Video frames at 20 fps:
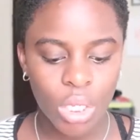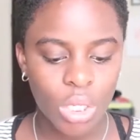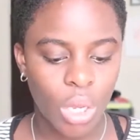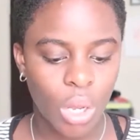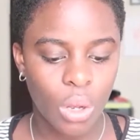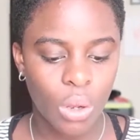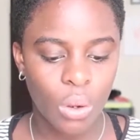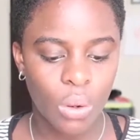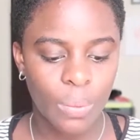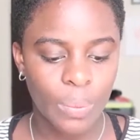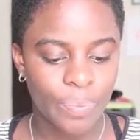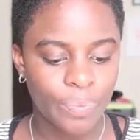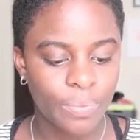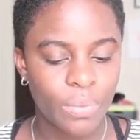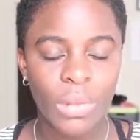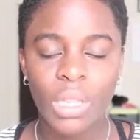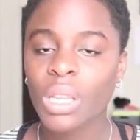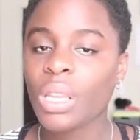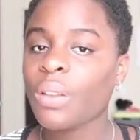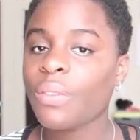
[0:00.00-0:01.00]
So
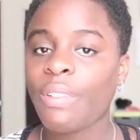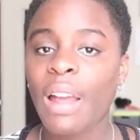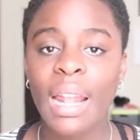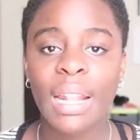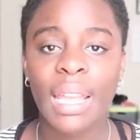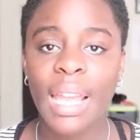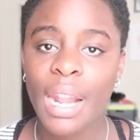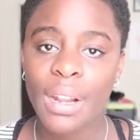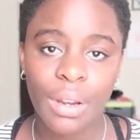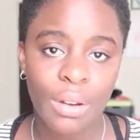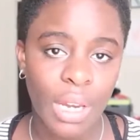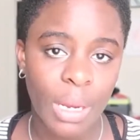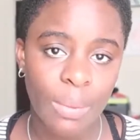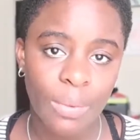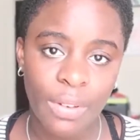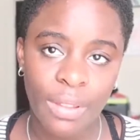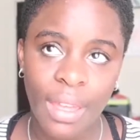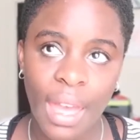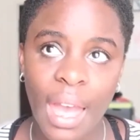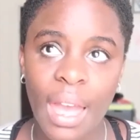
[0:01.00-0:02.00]
finally got a cream
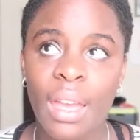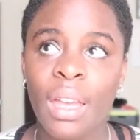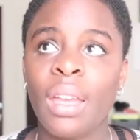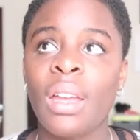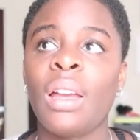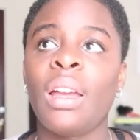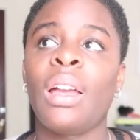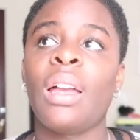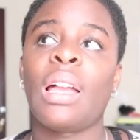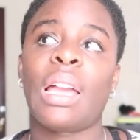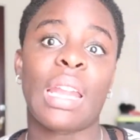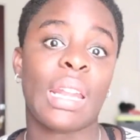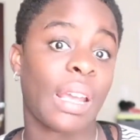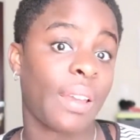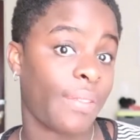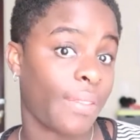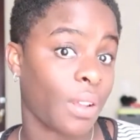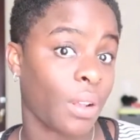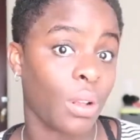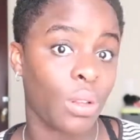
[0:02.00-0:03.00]
for that, and
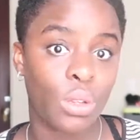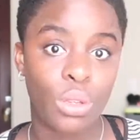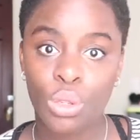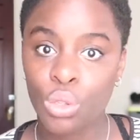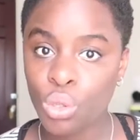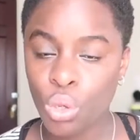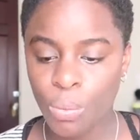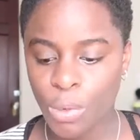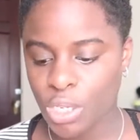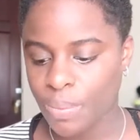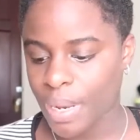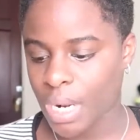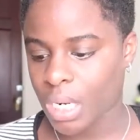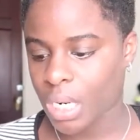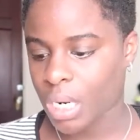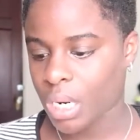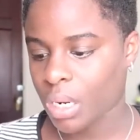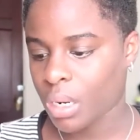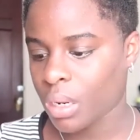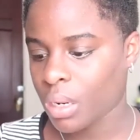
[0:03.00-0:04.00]
I feel so much
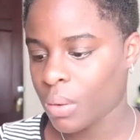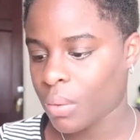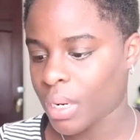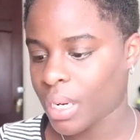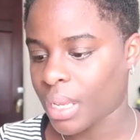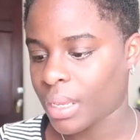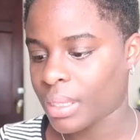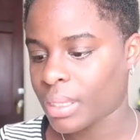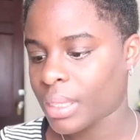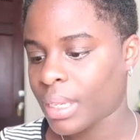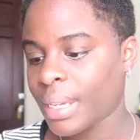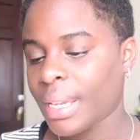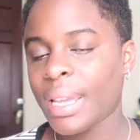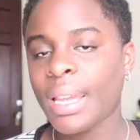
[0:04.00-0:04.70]
better. What else?